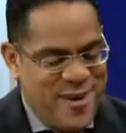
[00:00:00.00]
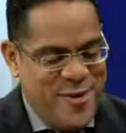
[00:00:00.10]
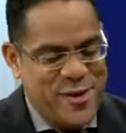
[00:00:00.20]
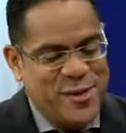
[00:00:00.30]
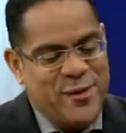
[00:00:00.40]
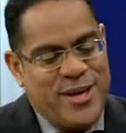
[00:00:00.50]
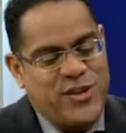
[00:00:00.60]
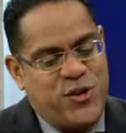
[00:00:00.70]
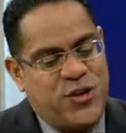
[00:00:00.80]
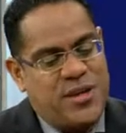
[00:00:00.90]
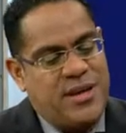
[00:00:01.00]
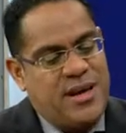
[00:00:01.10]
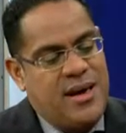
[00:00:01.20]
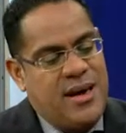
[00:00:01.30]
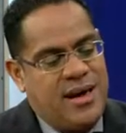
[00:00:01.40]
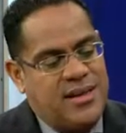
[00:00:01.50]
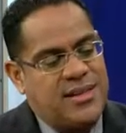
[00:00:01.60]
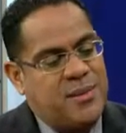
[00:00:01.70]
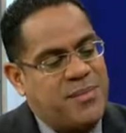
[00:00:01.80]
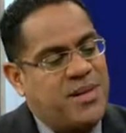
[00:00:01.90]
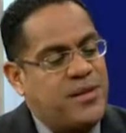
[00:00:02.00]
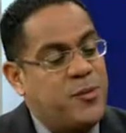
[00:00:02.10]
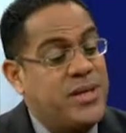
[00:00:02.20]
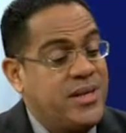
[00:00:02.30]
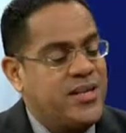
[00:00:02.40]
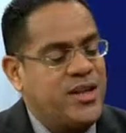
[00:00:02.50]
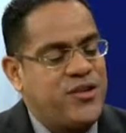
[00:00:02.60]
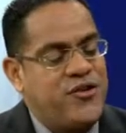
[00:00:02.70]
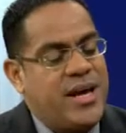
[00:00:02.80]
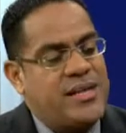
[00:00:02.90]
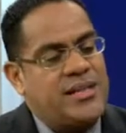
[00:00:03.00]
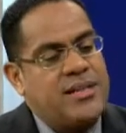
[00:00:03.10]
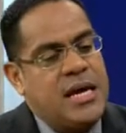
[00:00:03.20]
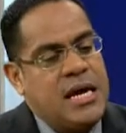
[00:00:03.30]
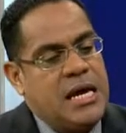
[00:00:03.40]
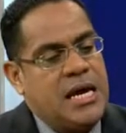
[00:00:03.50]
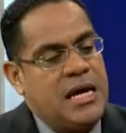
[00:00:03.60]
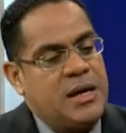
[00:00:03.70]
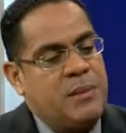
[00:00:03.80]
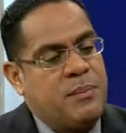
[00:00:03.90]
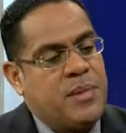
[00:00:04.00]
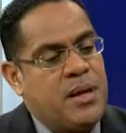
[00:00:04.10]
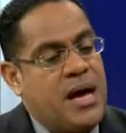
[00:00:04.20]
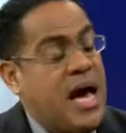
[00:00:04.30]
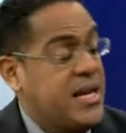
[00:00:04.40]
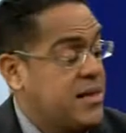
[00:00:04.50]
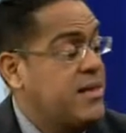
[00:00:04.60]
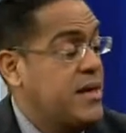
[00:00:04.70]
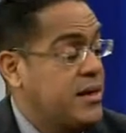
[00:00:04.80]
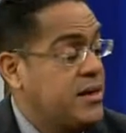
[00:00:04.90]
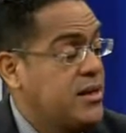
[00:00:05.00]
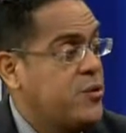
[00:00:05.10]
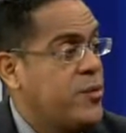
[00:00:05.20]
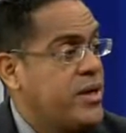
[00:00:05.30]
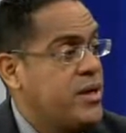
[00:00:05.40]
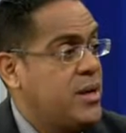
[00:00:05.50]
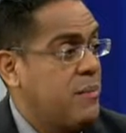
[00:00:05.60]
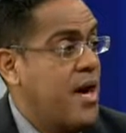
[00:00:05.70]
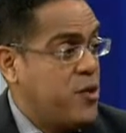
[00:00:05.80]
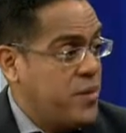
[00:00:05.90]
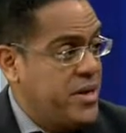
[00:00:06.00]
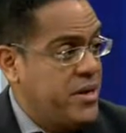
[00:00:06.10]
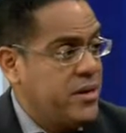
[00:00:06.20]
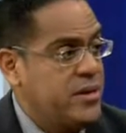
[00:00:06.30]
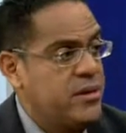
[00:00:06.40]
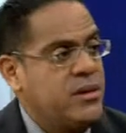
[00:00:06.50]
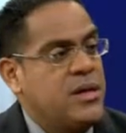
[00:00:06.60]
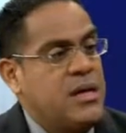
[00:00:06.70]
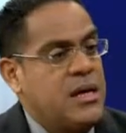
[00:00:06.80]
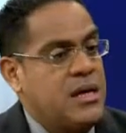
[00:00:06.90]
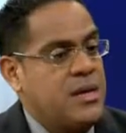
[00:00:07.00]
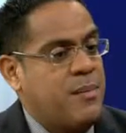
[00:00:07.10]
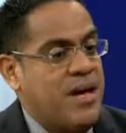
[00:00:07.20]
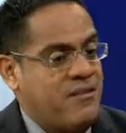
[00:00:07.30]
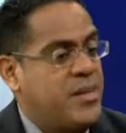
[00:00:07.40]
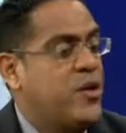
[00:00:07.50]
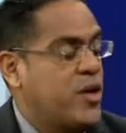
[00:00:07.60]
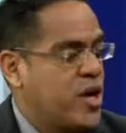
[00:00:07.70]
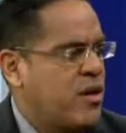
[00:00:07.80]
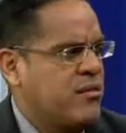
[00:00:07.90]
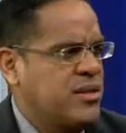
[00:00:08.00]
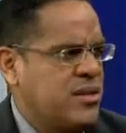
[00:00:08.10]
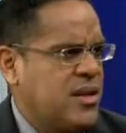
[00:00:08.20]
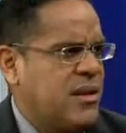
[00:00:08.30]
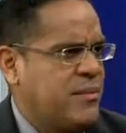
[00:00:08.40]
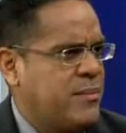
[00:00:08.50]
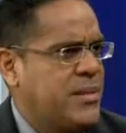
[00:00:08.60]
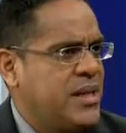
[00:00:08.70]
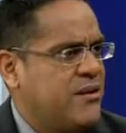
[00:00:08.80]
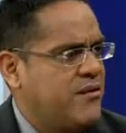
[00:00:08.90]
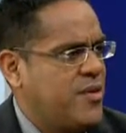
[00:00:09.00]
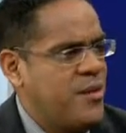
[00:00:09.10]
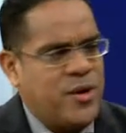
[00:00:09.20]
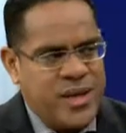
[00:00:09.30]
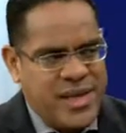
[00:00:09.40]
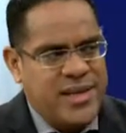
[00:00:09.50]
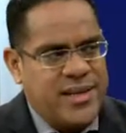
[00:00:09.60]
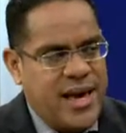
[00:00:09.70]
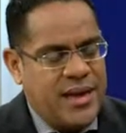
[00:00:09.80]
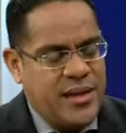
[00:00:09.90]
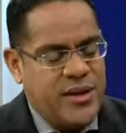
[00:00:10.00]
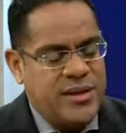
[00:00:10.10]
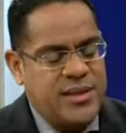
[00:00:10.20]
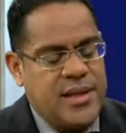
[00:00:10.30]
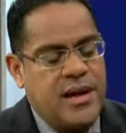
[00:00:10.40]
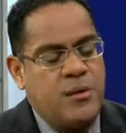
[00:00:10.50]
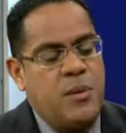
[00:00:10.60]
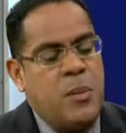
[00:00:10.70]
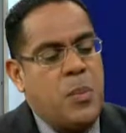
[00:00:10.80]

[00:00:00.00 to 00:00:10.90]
Very good question. And it's something that we need to address. I think that we, in my opinion, I've been on council, I believe, for about 8-9 years now.